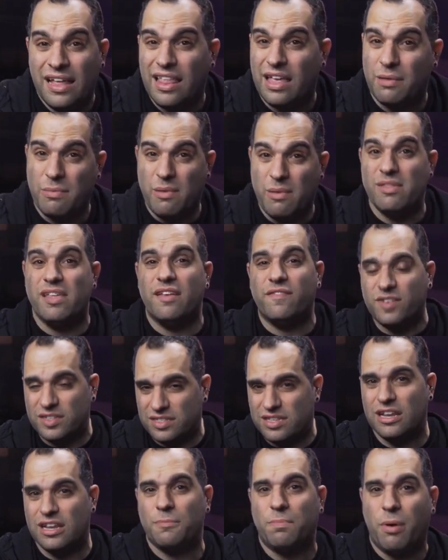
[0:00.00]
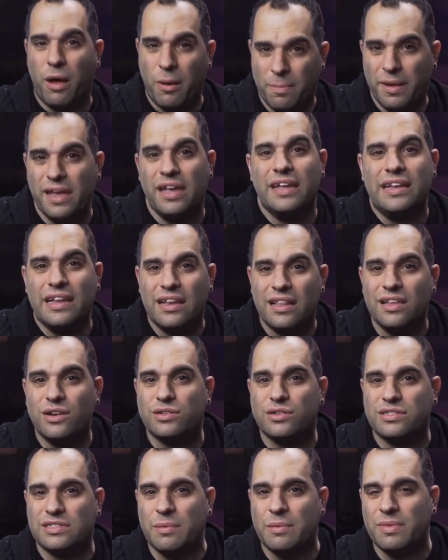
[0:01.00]
like maybe they visited Pompeii in Italy
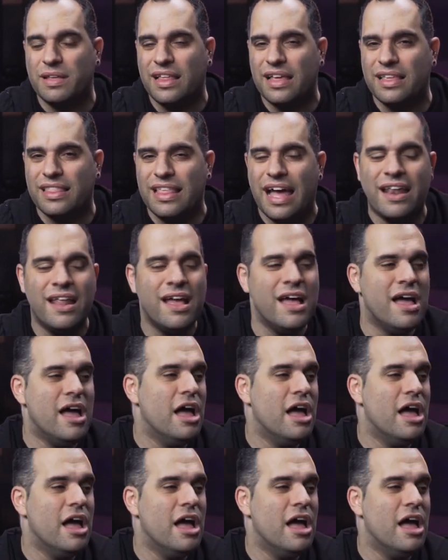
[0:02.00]
or something like that.